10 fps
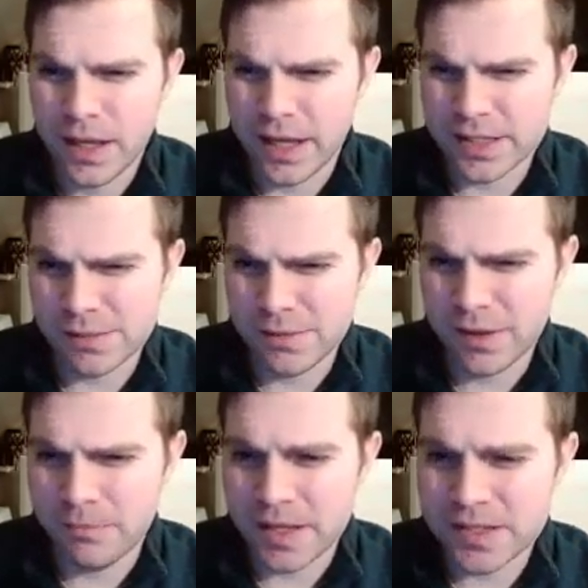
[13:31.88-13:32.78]
and some of
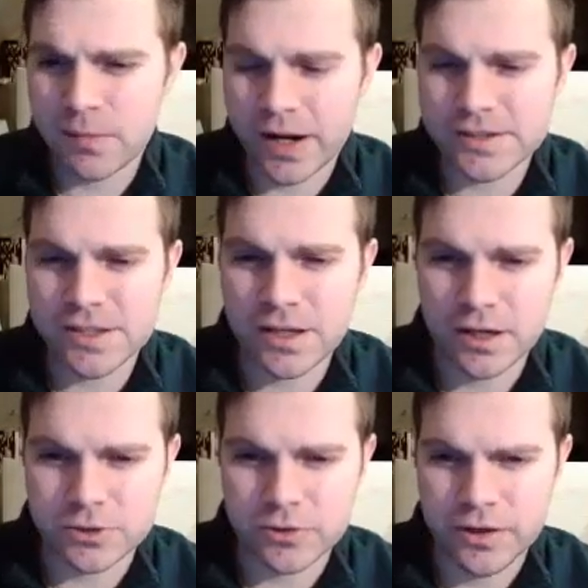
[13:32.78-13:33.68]
the best minds in the
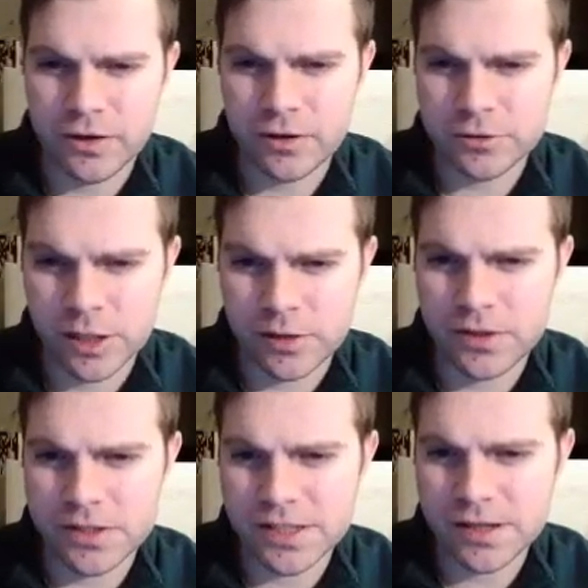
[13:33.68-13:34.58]
country are
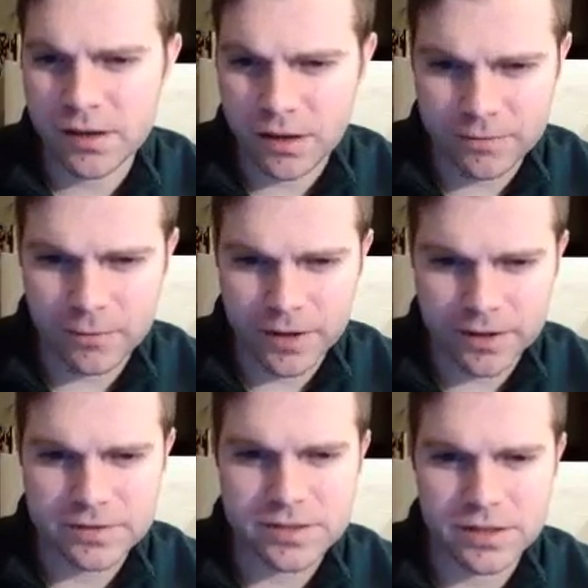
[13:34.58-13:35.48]
generously
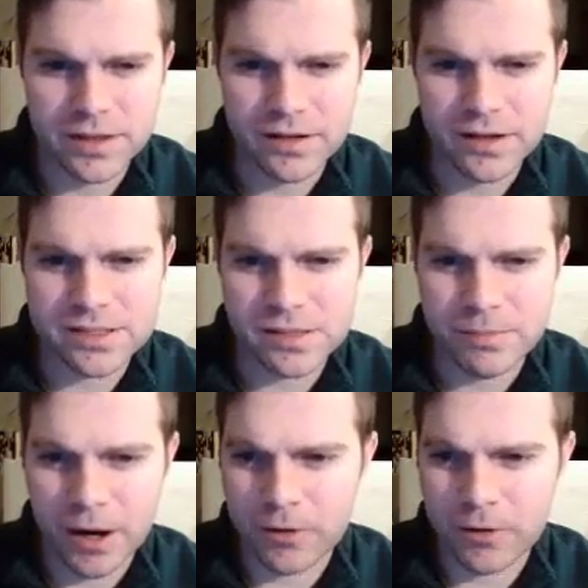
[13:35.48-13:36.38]
offering to lend us the
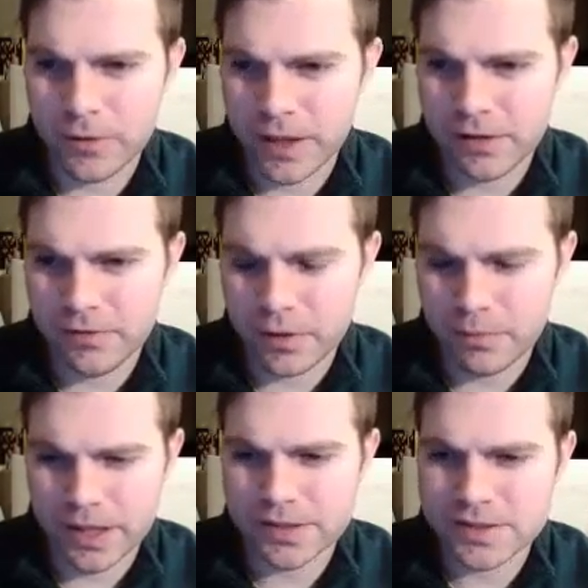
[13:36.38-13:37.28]
powerful aid of their
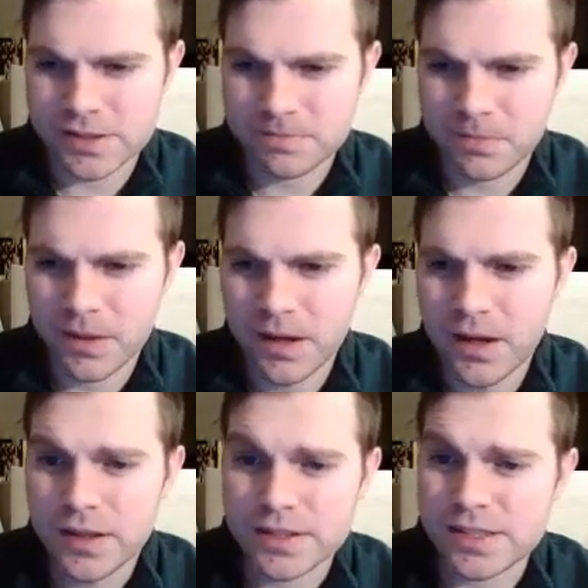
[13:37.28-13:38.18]
pens.
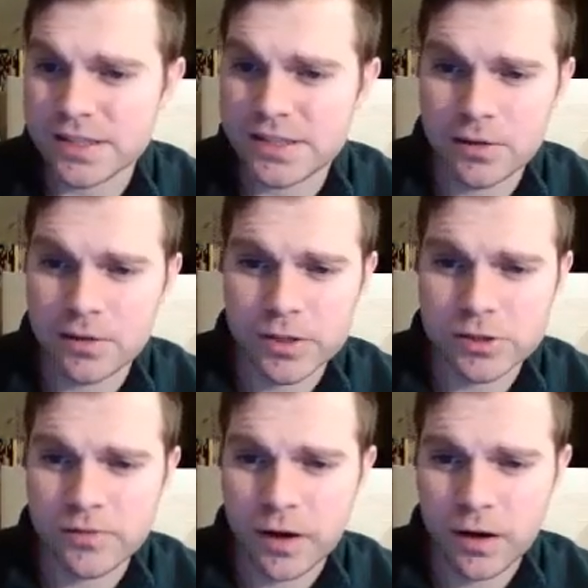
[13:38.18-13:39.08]
The sincere
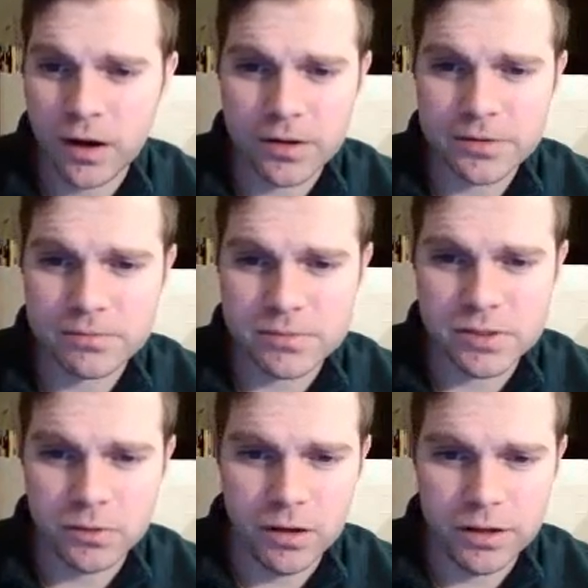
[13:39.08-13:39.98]
wish of our heart,
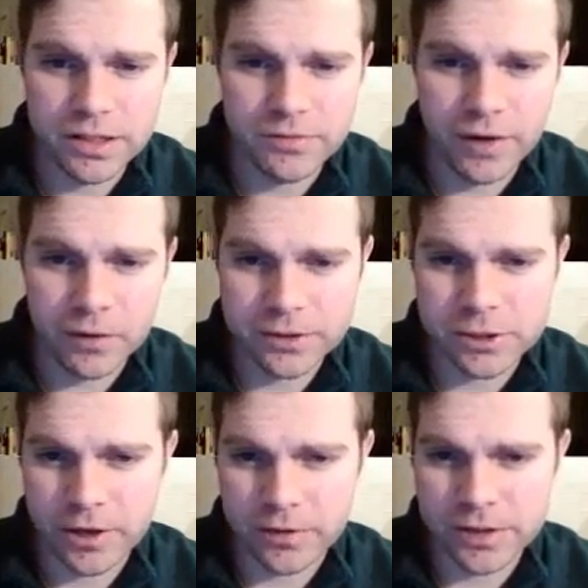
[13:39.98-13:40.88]
so long and devoutly
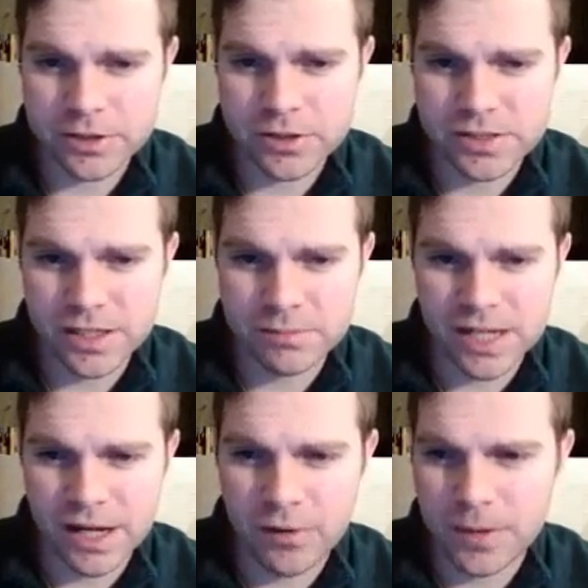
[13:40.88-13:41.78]
cherished, seems
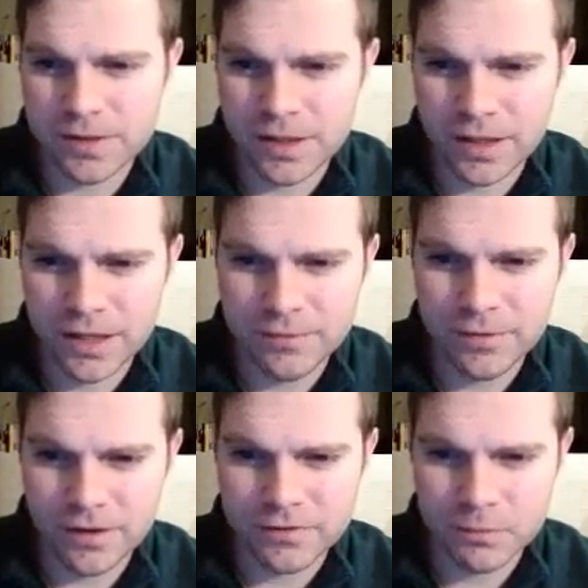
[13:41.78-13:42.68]
now upon the
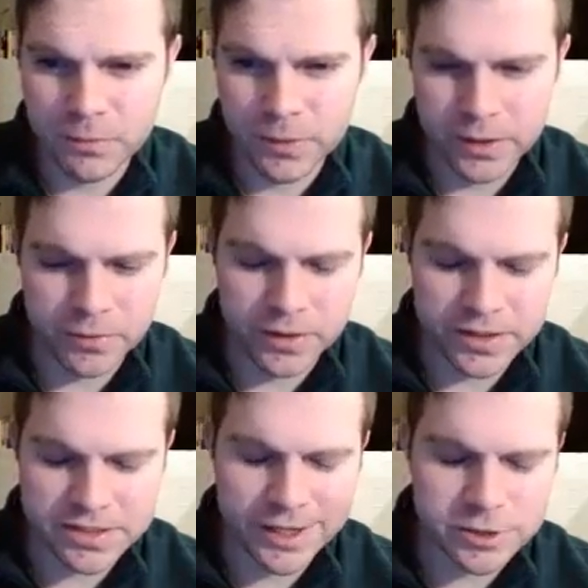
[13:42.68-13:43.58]
eve of complete
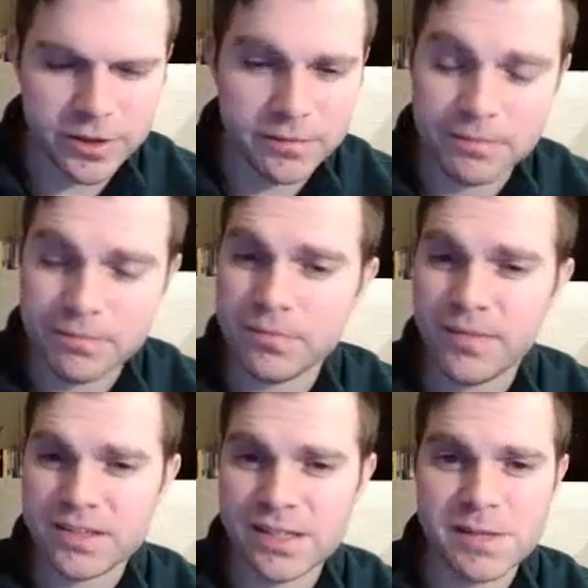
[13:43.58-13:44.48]
realization."
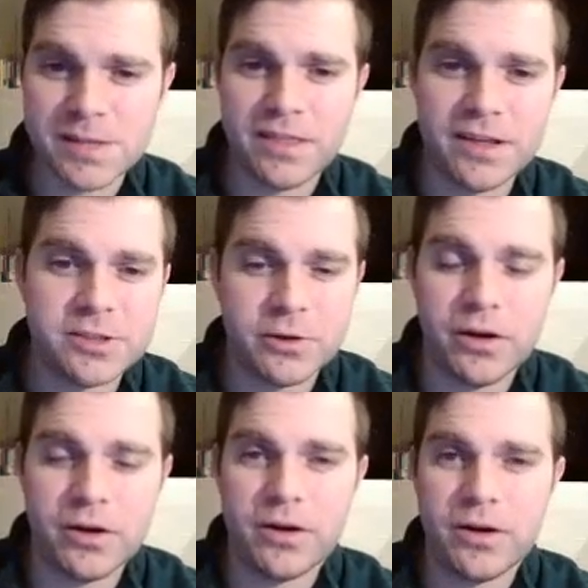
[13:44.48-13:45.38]
Seems like things
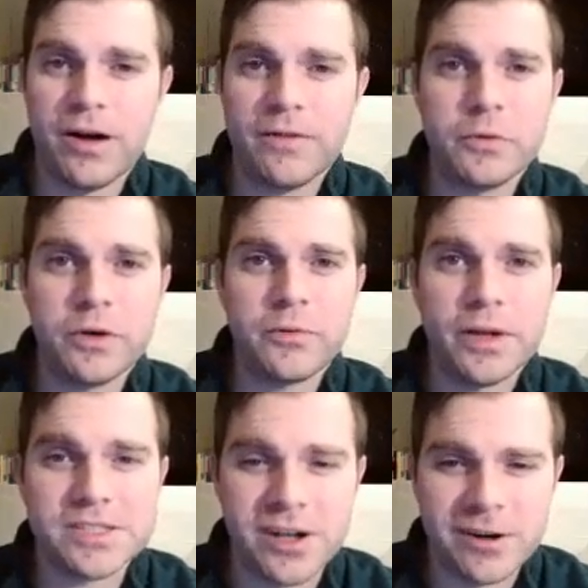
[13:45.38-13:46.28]
are off to a
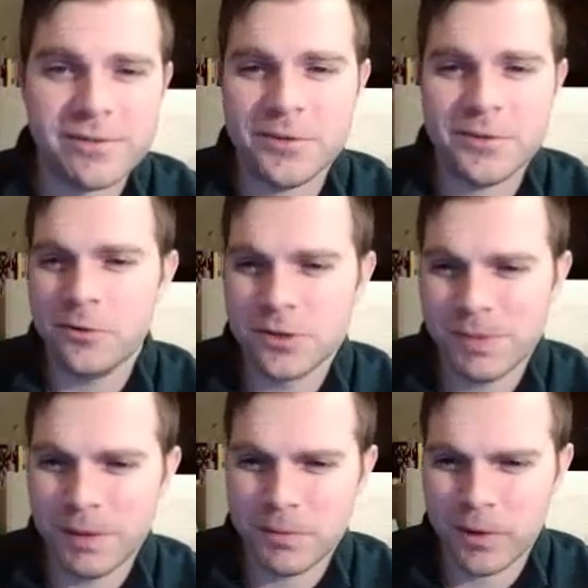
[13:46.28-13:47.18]
great start for their
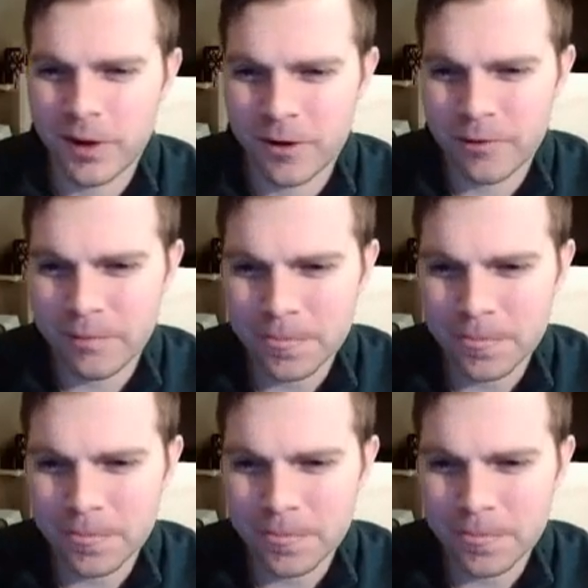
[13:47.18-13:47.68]
newspaper here.